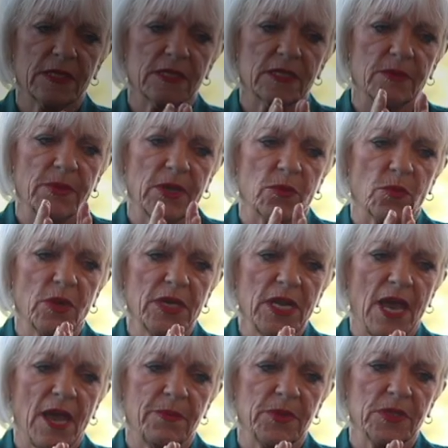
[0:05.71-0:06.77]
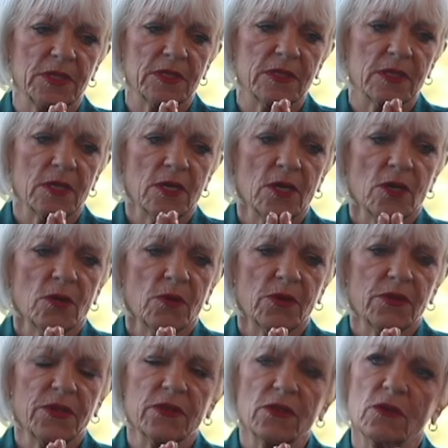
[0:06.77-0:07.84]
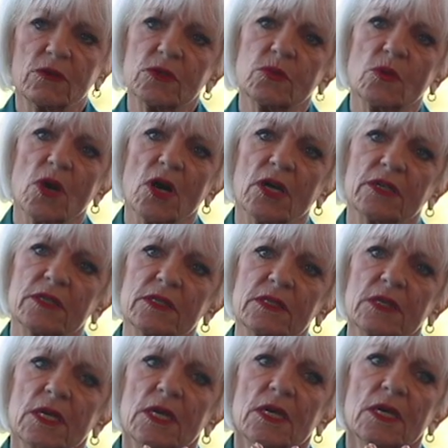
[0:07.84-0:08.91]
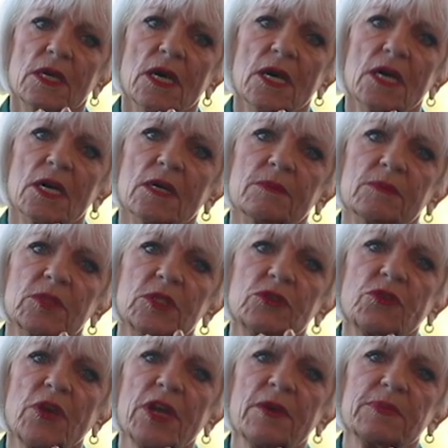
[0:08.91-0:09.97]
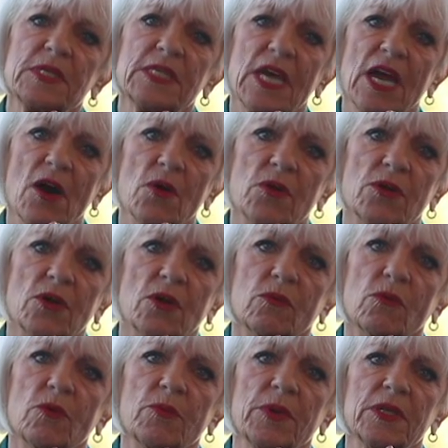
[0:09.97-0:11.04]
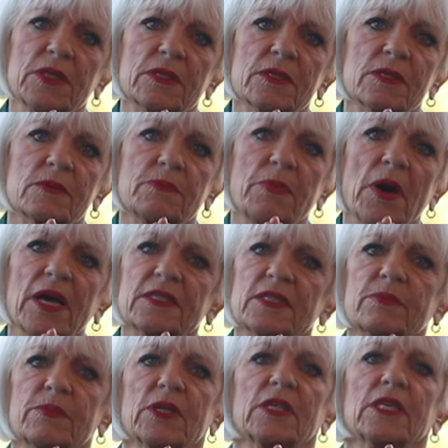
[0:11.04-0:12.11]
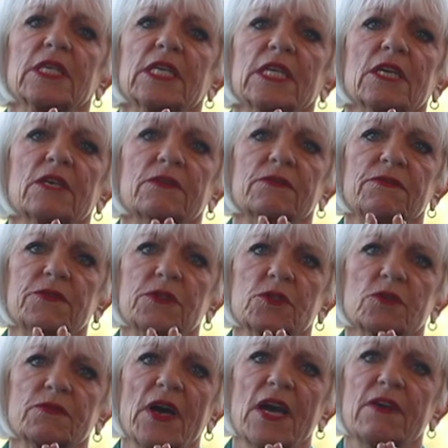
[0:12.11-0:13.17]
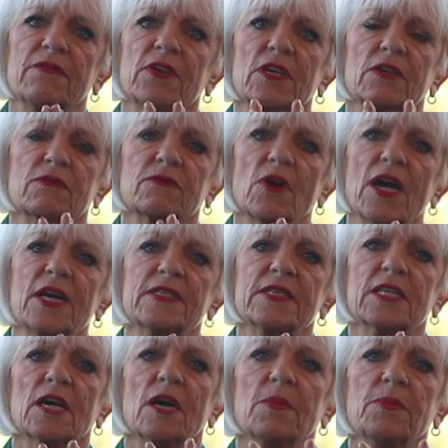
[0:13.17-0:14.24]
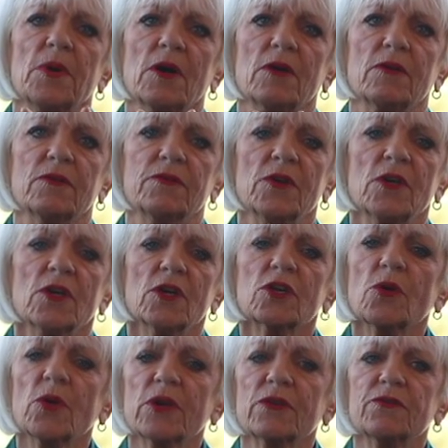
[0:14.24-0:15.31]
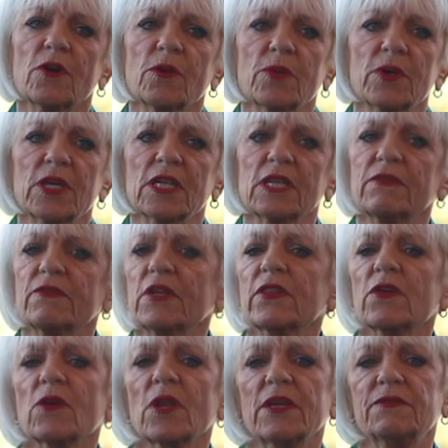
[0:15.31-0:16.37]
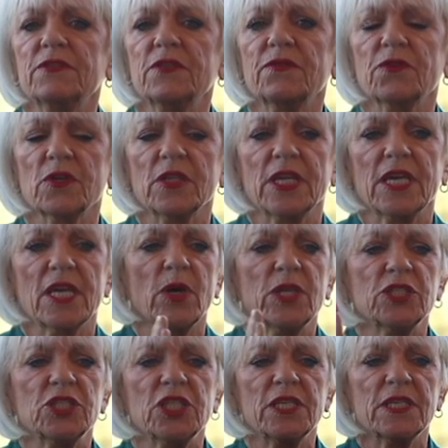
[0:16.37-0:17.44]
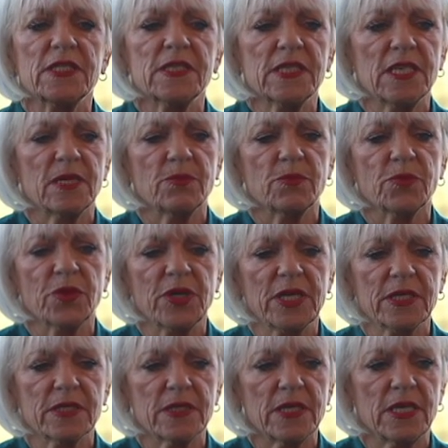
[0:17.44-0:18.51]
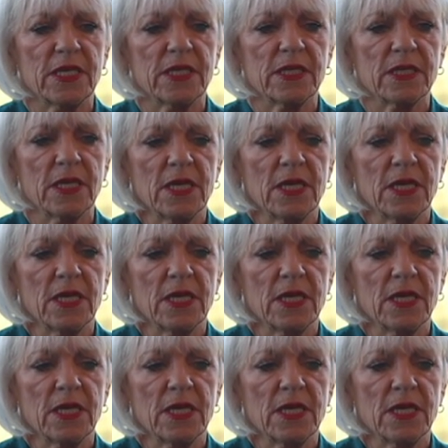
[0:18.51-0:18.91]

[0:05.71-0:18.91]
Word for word: system and what happens within those walls tramps down a woman's possibility of surviving, of rising up, of going forward and living their life differently. What Gina's team brings in